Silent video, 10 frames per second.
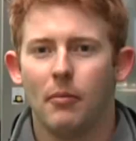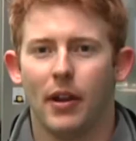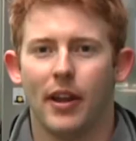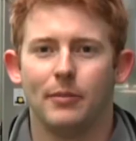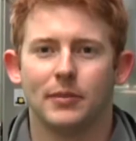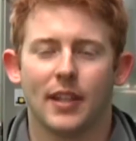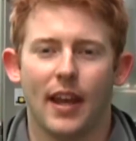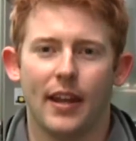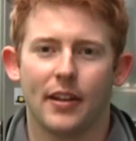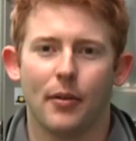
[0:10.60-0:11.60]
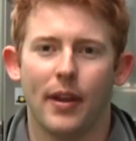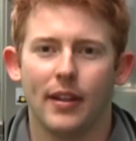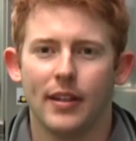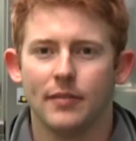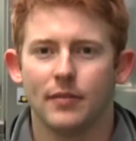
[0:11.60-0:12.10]
My name's Ed
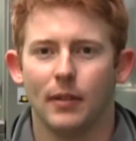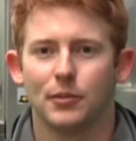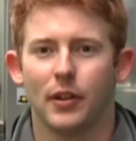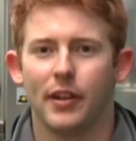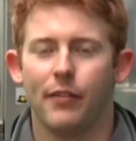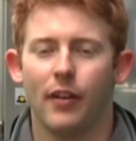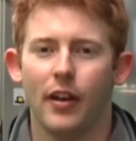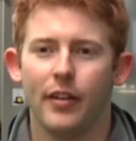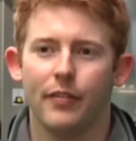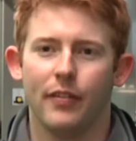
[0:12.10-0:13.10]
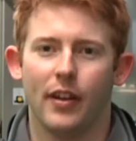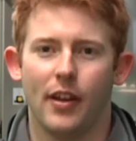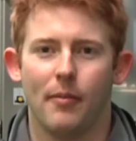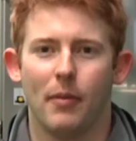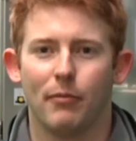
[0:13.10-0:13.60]
Whately, I'm 25,
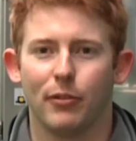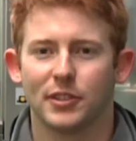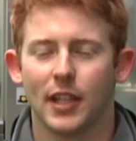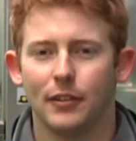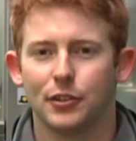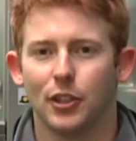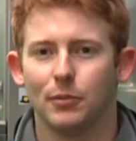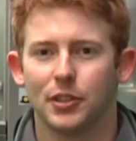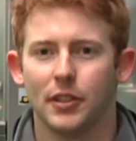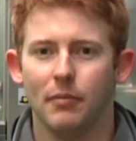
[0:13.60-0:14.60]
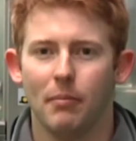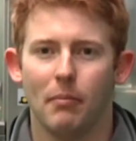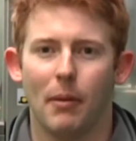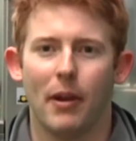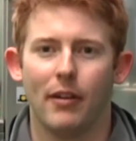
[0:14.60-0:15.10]
um, I'm from South Shropshire.
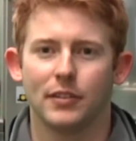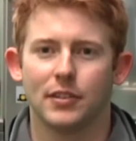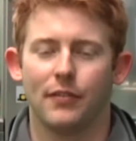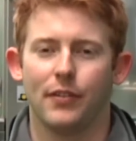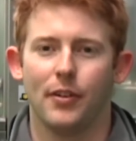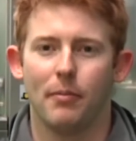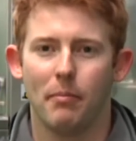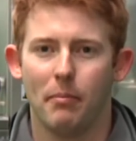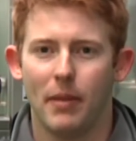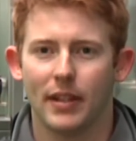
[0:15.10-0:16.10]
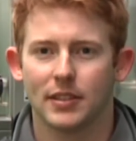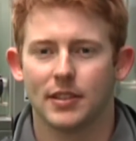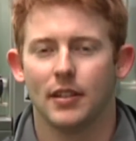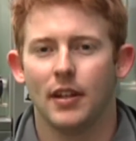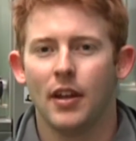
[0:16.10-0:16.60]
My parents have a mixed
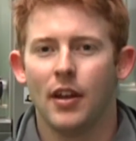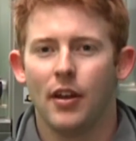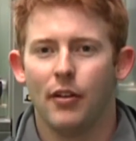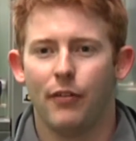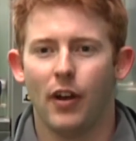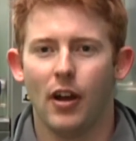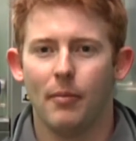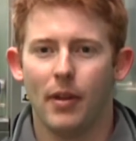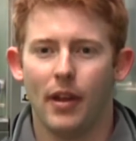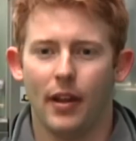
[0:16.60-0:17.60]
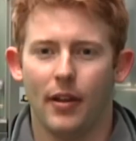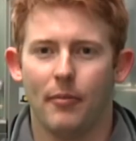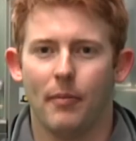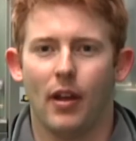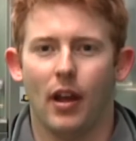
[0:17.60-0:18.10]
farm.
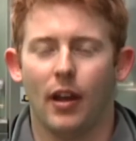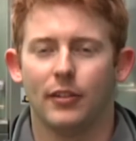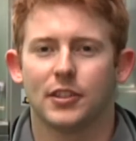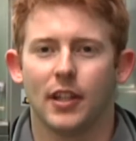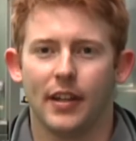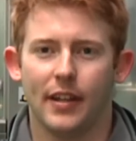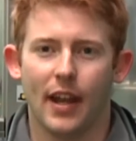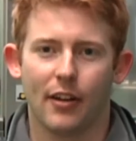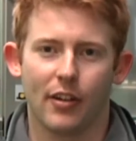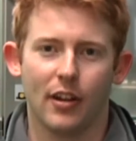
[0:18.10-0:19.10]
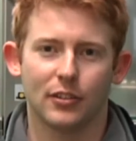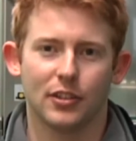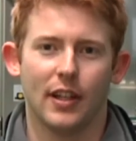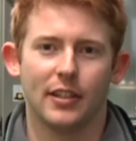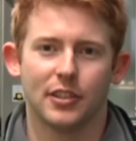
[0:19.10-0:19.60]
Um, I studied
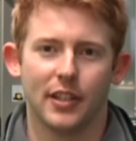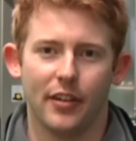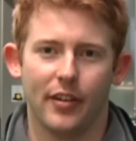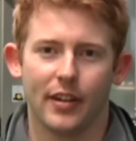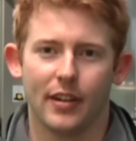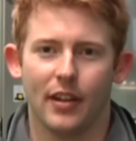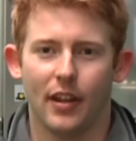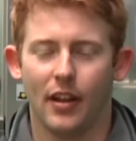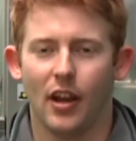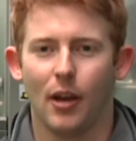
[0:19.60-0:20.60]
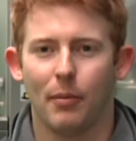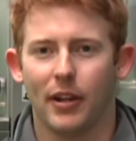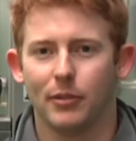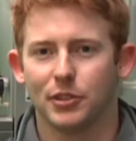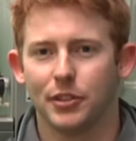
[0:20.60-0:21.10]
agricultural engineering at Harper
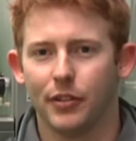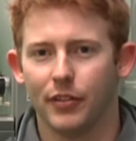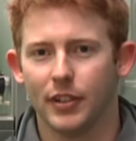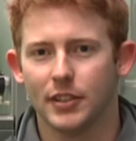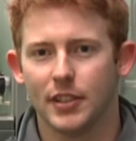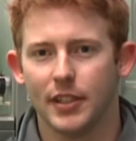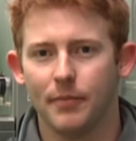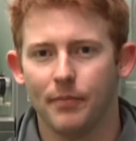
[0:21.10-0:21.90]
Adams University.